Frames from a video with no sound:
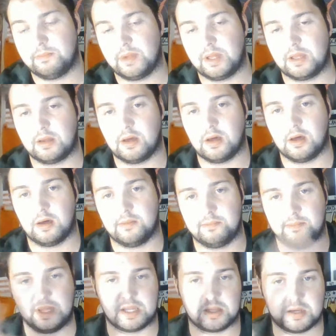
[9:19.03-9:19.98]

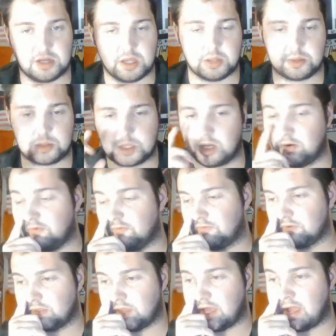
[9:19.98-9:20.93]
make another channel
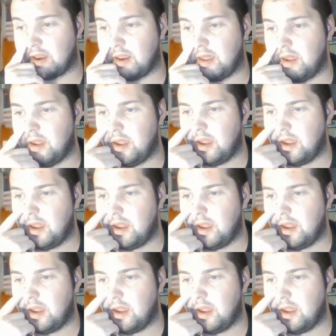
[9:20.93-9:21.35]
for that.